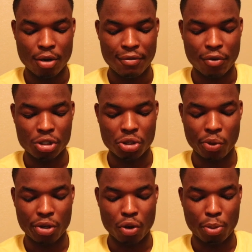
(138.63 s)
for
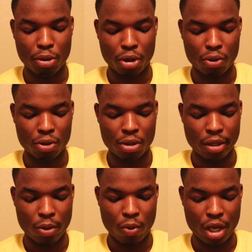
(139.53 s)
Torino Pro
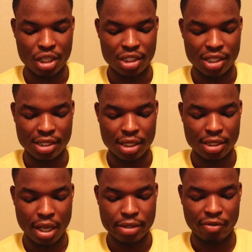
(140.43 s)
and watch Justin
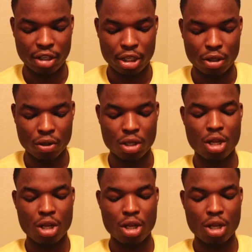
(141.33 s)
Time's video.